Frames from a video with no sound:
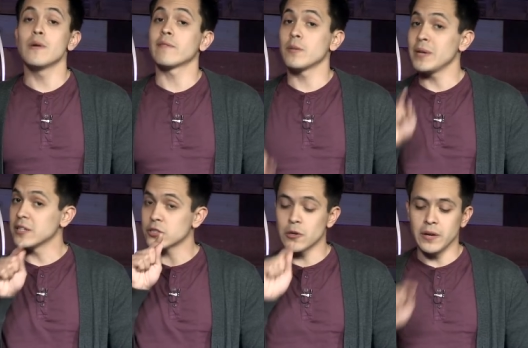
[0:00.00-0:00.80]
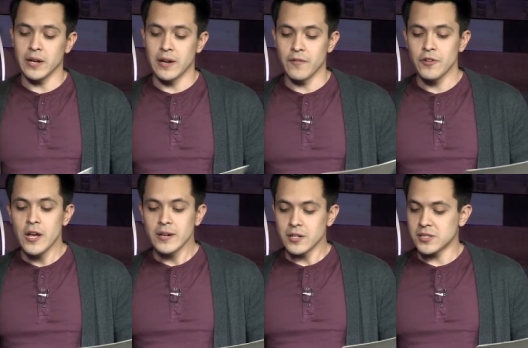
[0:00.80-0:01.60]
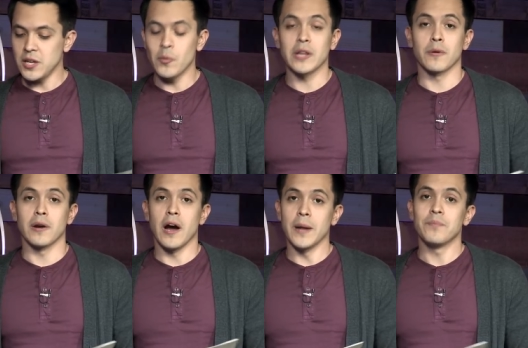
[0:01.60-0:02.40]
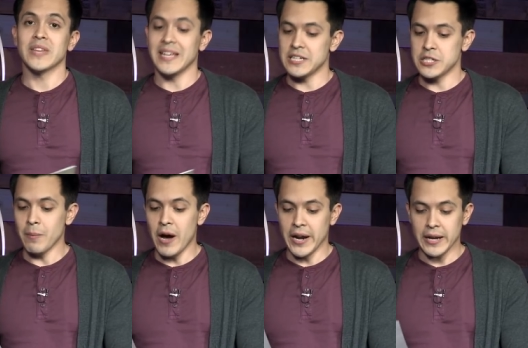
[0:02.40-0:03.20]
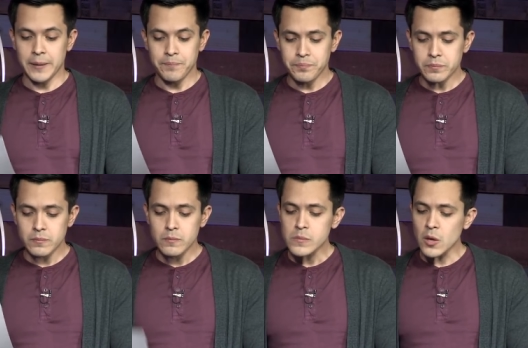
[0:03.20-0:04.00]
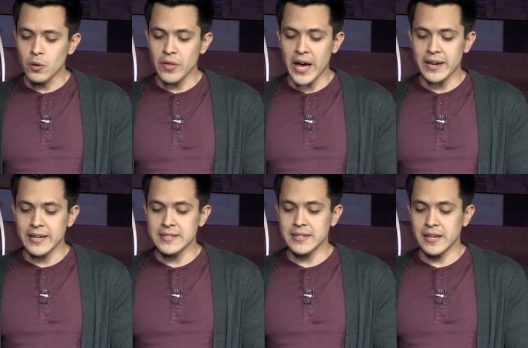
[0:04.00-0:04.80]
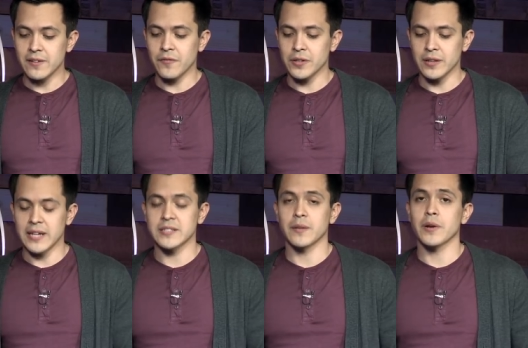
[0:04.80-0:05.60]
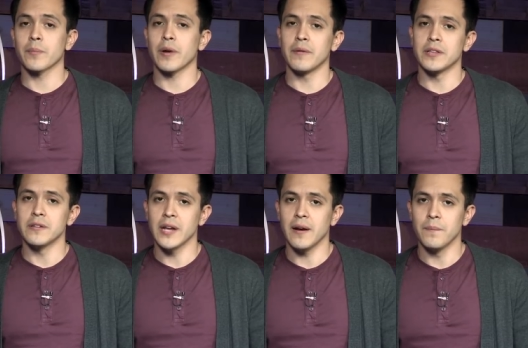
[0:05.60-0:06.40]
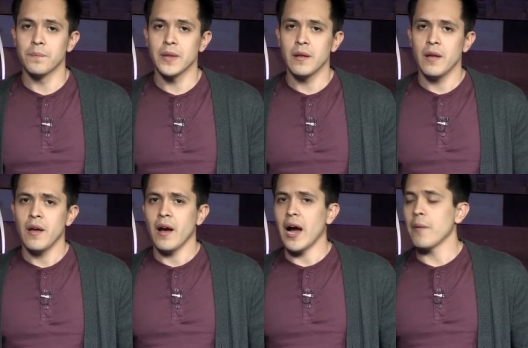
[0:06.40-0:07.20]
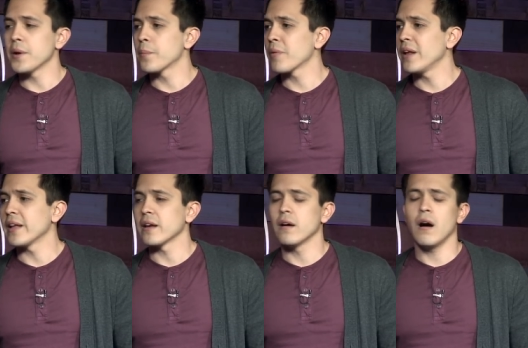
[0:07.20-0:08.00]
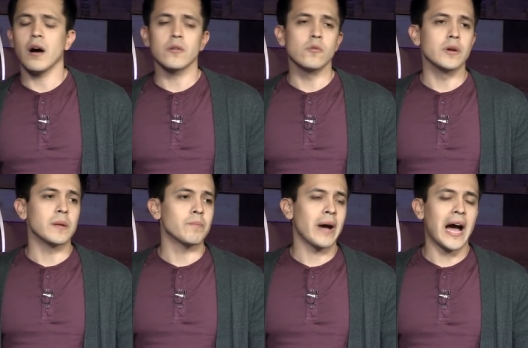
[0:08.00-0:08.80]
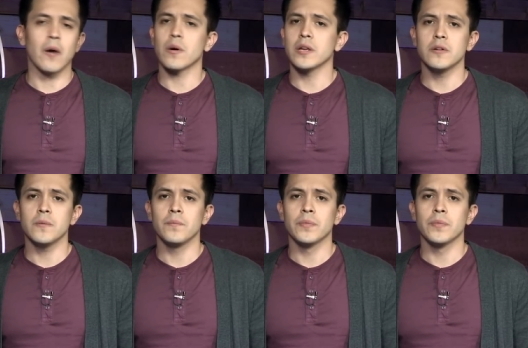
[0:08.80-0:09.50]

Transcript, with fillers: have to be discerning enough to see whether or not it is demonic. Well, that is it for the lesson. I want to pray with you now. I want to pray that God would empower you